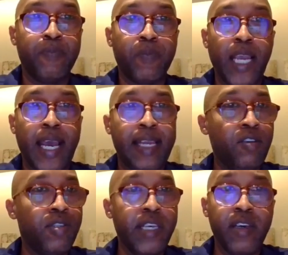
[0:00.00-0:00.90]
And you
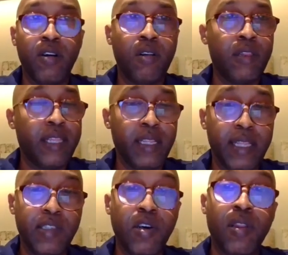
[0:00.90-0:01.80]
see all
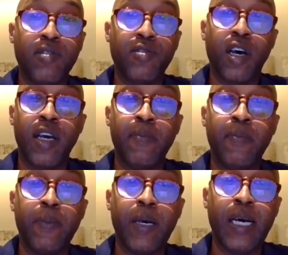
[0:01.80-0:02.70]
this all the time,
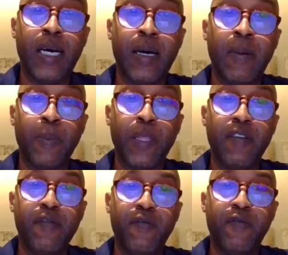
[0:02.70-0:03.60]

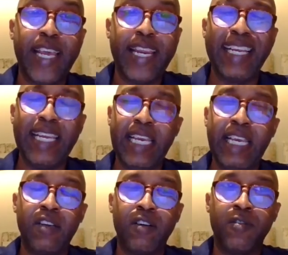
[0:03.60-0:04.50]
very
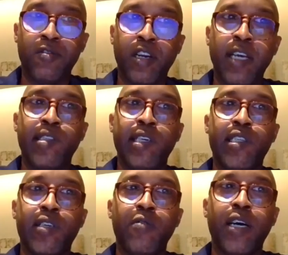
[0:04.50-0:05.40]
clear on
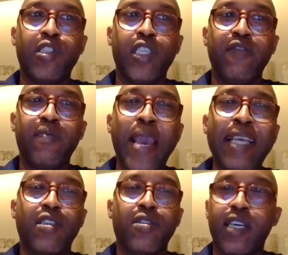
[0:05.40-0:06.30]
organization who achieved
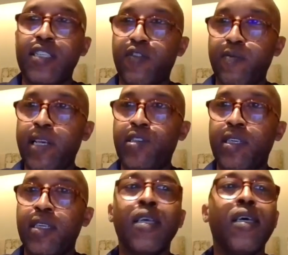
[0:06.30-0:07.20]
major
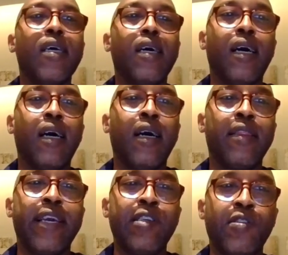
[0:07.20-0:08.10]
transformation.
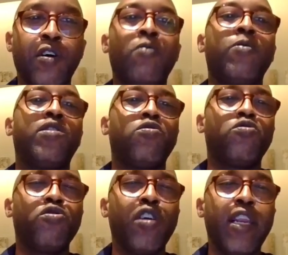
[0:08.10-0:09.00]
There is always
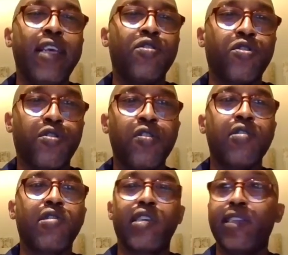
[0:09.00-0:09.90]
really strong
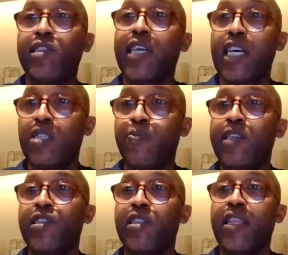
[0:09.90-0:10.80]
strategic
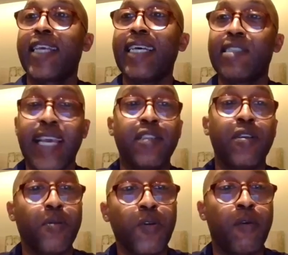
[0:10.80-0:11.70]
aspirations that cascade
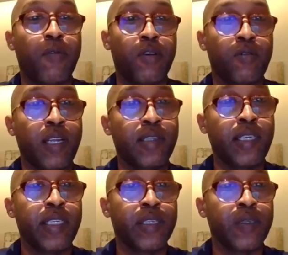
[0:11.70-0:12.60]
throughout the organization.